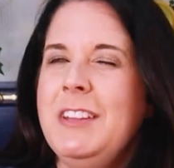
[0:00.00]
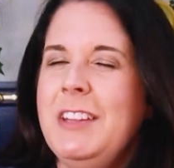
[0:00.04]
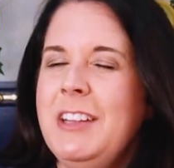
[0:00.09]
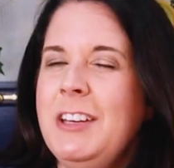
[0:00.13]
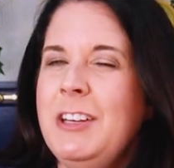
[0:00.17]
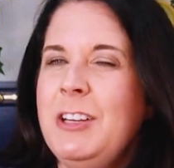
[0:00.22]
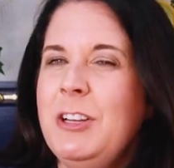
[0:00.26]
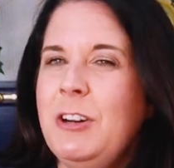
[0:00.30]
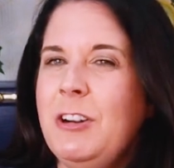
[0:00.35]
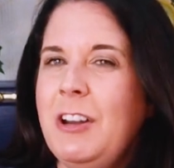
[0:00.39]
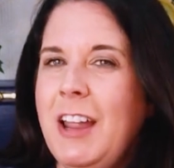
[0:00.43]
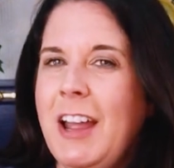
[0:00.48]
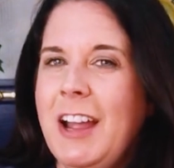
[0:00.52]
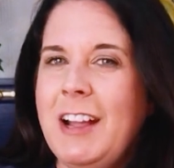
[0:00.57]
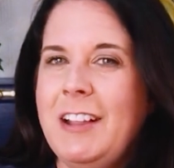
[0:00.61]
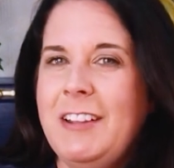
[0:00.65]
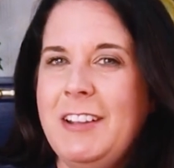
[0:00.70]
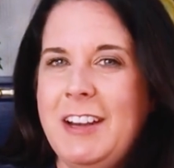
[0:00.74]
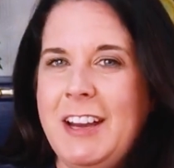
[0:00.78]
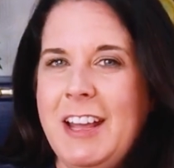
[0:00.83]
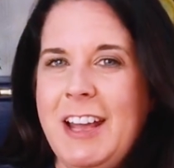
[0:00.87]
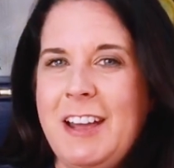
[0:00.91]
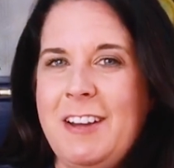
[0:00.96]
then you're
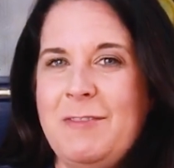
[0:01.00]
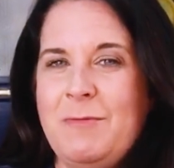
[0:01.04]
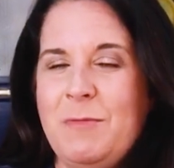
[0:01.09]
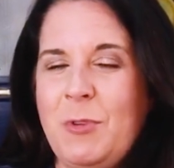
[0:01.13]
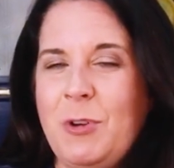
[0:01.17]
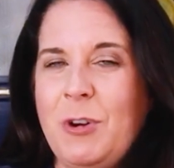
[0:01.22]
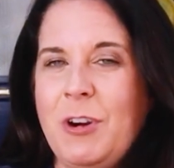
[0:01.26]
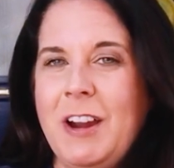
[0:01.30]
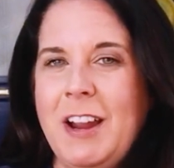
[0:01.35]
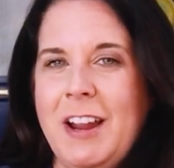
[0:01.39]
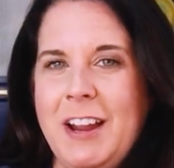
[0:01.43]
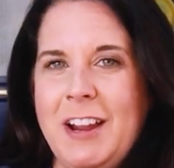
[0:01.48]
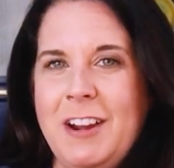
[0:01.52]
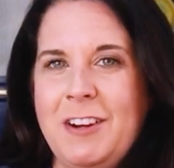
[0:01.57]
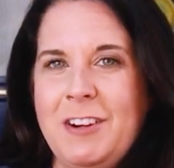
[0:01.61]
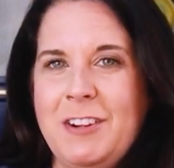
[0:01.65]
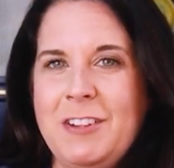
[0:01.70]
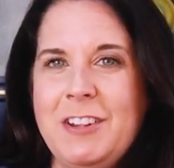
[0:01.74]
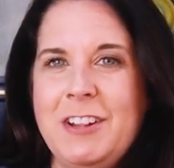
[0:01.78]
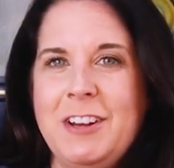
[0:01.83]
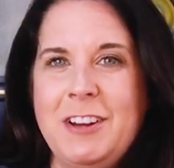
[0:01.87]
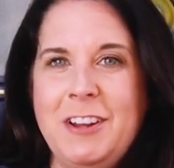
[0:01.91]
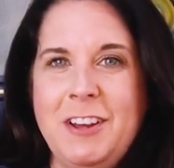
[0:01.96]
likely to have more
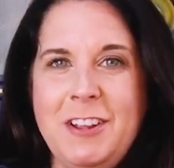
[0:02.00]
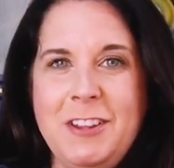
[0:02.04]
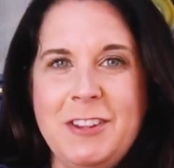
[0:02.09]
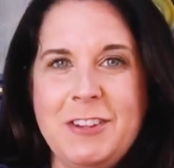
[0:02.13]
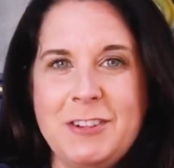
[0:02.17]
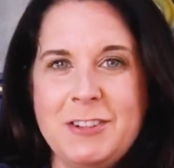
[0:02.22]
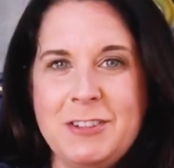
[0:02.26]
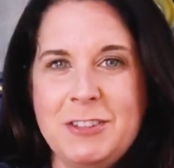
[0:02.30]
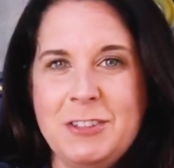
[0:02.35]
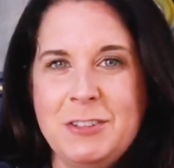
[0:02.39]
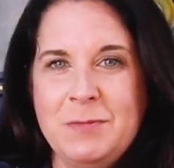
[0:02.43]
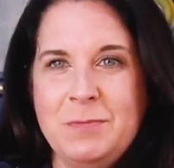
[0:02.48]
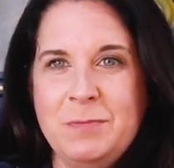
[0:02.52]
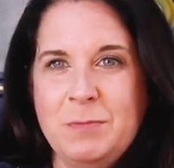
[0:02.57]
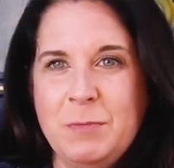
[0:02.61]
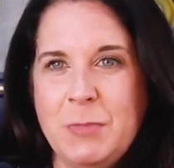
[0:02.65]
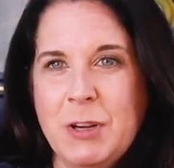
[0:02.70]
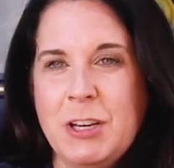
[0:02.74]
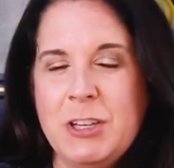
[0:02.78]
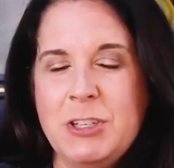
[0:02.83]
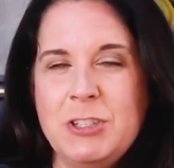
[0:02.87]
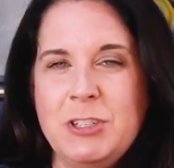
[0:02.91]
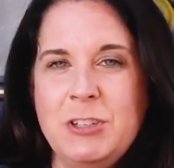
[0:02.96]
anger than others
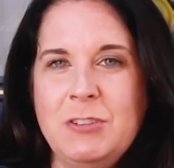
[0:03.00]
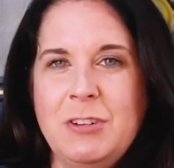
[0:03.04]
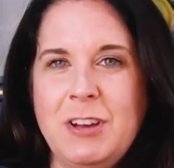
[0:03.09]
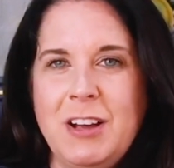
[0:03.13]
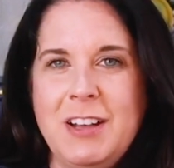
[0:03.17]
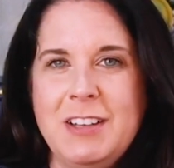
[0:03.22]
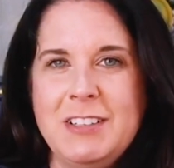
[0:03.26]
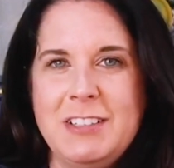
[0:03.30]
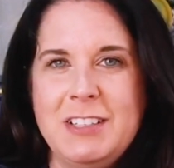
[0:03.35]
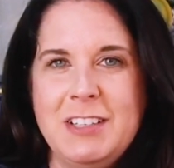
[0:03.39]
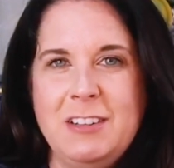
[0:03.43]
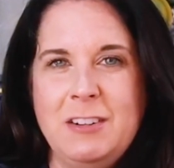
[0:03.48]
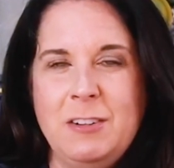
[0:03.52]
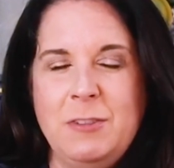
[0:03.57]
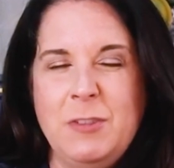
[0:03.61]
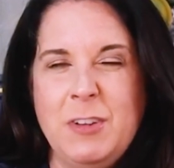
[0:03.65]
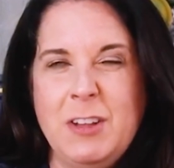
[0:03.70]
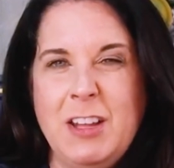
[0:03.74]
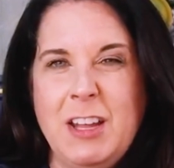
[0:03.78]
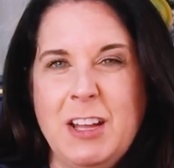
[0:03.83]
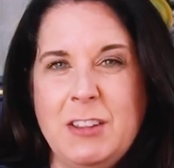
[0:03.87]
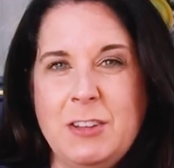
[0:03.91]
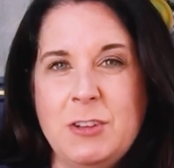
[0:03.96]
because you constantly
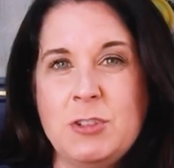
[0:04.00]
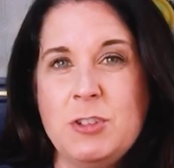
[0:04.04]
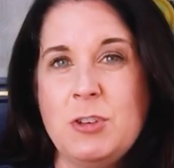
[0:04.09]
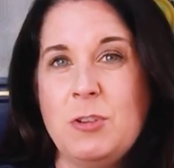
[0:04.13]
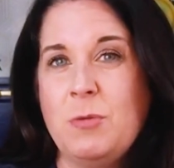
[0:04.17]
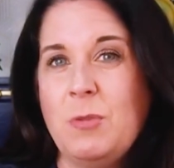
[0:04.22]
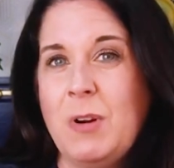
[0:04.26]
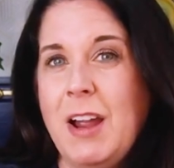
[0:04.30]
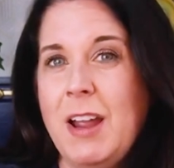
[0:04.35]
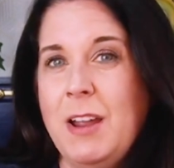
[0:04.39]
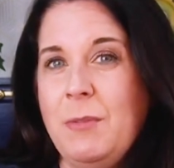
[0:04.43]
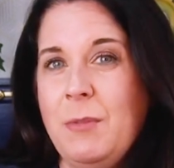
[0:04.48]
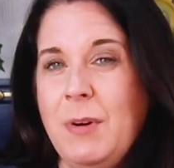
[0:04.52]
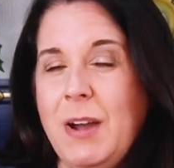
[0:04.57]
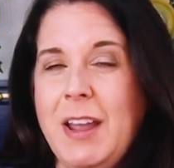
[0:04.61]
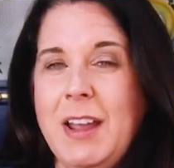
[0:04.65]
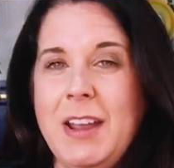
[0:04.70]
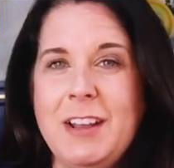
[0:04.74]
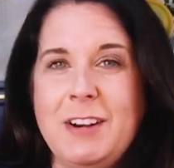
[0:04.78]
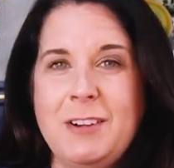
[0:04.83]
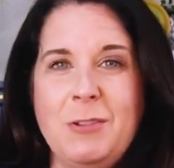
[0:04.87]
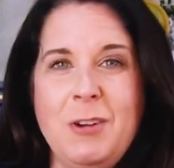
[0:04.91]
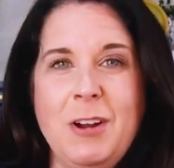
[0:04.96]
feel like there's a right
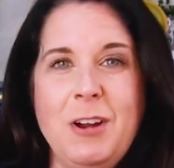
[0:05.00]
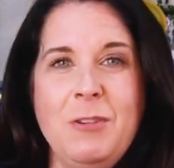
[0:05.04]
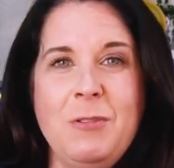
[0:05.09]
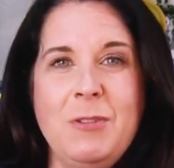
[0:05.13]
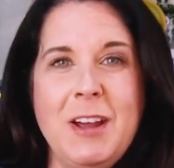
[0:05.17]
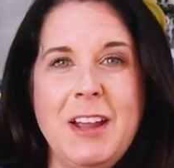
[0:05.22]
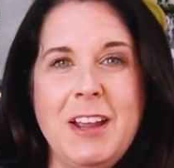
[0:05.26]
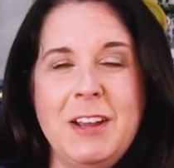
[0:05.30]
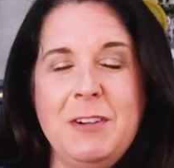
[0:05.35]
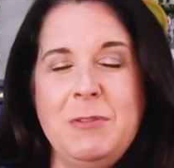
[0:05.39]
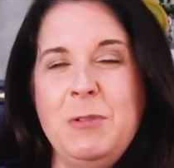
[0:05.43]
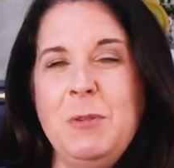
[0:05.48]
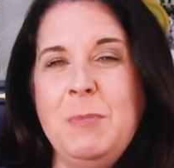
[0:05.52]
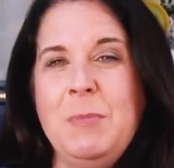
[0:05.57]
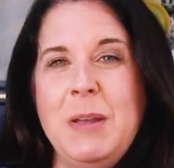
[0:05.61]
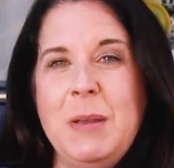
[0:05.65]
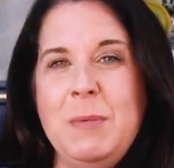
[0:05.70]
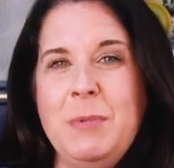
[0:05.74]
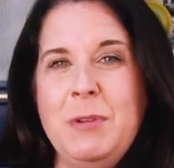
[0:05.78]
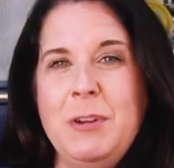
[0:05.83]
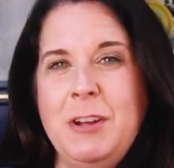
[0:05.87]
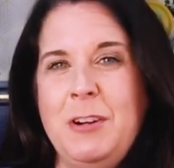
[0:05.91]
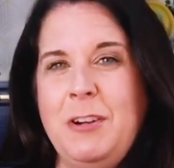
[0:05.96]
way and a wrong way. And when
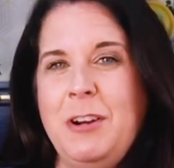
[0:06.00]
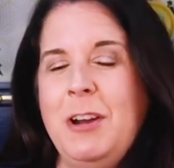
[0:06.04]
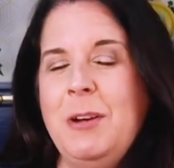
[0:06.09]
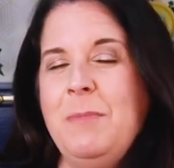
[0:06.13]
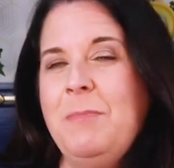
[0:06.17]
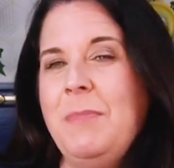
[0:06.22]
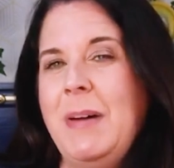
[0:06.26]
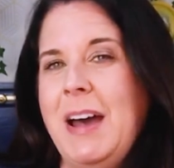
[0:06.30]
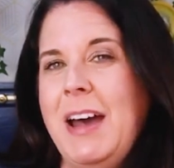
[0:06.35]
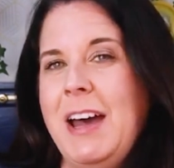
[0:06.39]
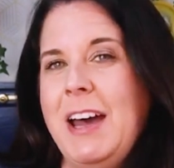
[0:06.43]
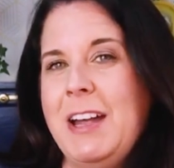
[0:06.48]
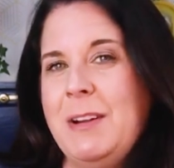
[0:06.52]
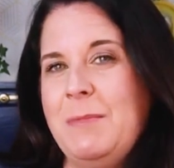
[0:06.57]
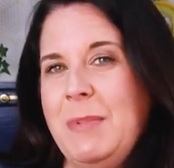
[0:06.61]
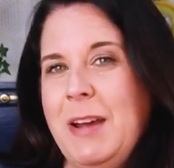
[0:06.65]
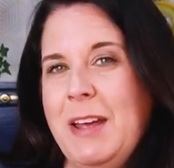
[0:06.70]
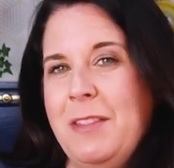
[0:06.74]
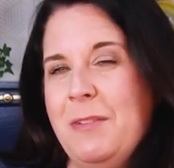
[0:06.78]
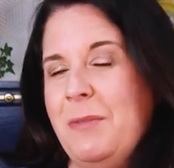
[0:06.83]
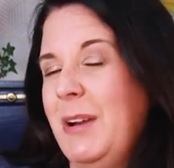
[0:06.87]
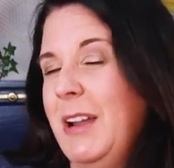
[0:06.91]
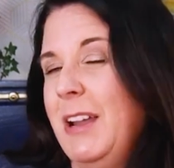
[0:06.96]
people don't abide
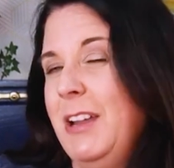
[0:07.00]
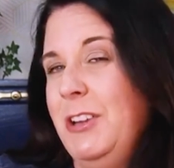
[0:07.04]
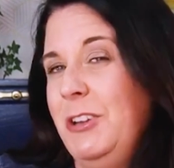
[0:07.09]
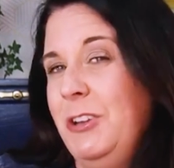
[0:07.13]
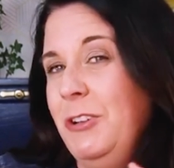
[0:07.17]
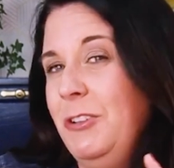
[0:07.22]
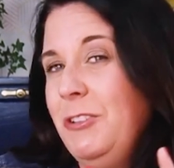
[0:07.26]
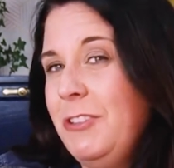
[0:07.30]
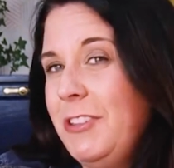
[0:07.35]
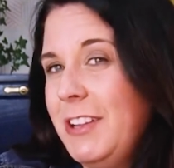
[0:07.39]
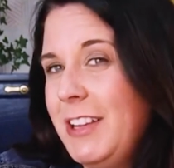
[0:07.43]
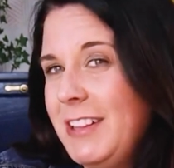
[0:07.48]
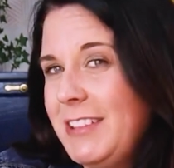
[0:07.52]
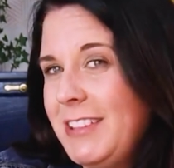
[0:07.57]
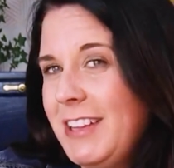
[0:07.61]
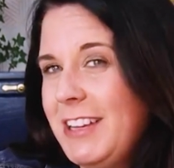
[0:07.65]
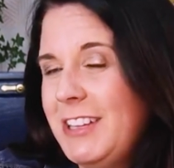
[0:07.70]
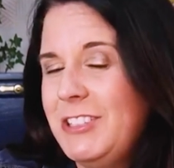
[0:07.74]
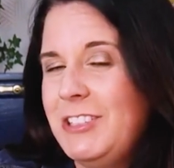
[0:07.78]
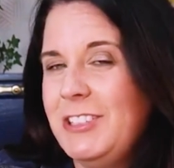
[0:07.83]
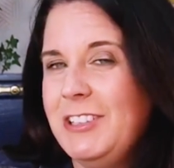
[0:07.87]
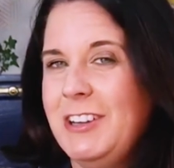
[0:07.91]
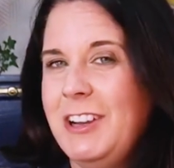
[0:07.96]
by the way you think
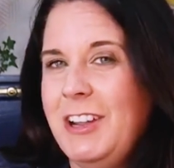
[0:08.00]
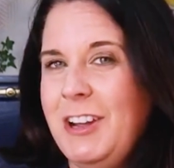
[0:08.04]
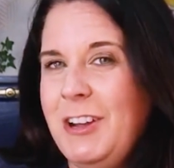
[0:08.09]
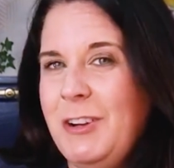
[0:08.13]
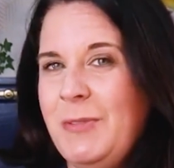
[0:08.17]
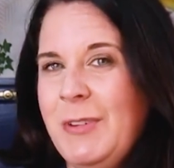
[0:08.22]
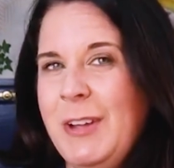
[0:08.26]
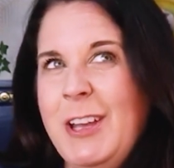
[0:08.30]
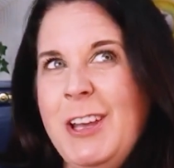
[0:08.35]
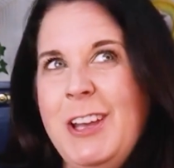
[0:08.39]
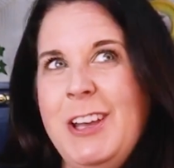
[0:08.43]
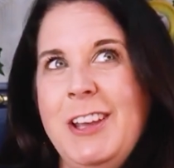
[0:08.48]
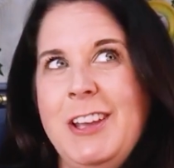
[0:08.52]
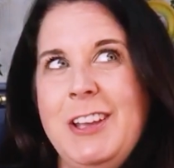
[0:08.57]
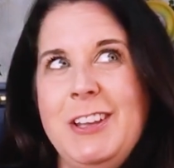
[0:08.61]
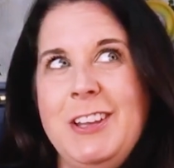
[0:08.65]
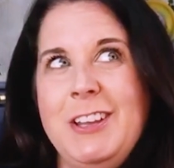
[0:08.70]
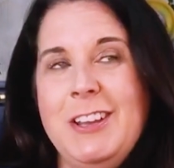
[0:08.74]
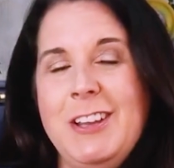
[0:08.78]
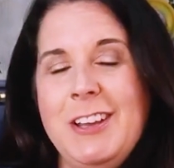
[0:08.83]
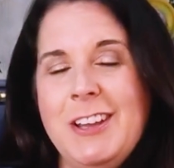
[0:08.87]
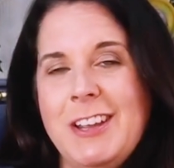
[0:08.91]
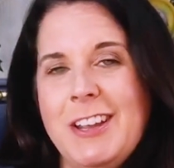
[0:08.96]
things should go,
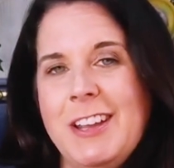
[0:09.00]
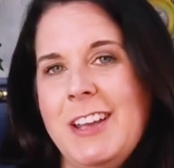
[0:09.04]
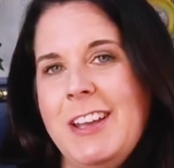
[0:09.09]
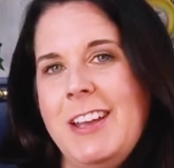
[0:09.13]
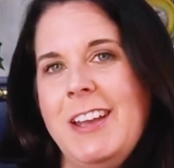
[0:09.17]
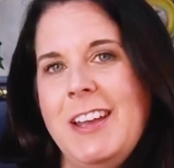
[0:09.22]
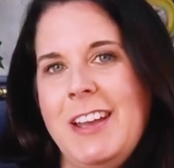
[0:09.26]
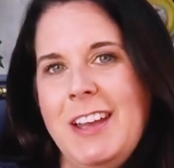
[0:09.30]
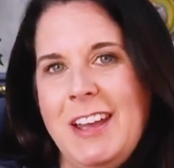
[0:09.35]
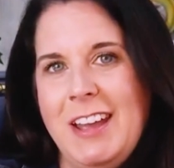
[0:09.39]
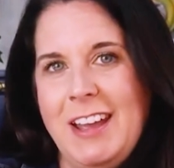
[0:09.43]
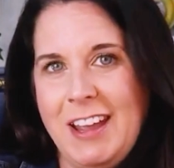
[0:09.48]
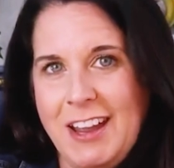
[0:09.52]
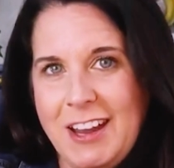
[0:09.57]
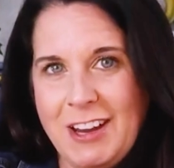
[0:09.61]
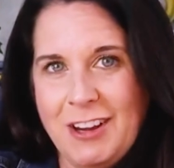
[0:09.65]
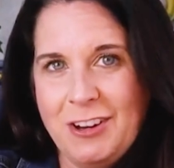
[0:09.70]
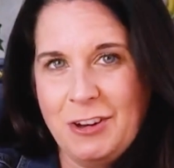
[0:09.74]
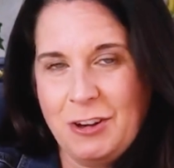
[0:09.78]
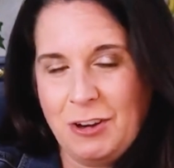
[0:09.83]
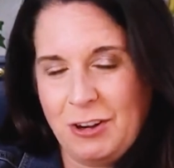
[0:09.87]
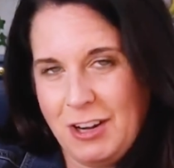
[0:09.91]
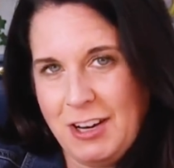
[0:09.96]
you get
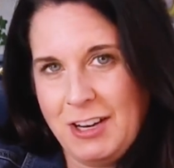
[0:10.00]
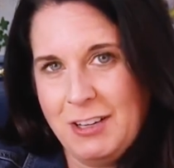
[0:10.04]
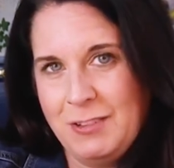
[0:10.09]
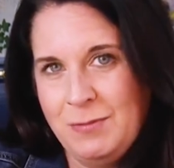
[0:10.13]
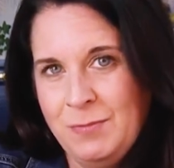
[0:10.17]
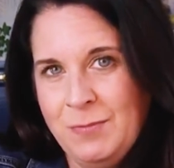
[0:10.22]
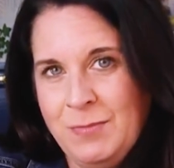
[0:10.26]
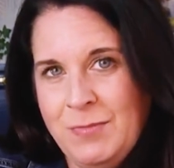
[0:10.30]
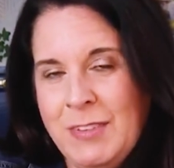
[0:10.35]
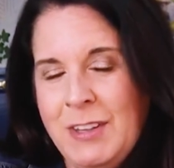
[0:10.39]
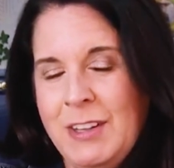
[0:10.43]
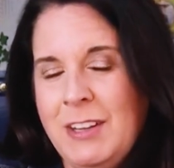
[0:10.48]
angry.